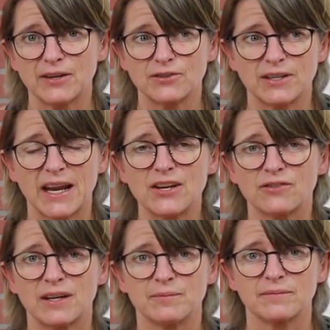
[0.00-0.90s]
better to
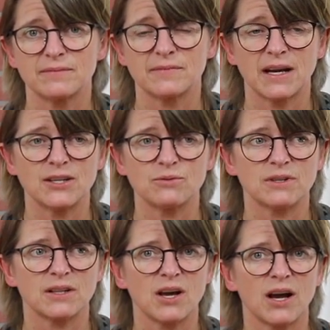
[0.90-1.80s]
daydream. I do
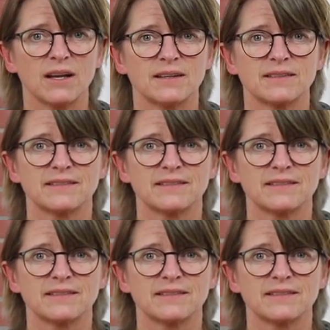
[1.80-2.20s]
it a lot.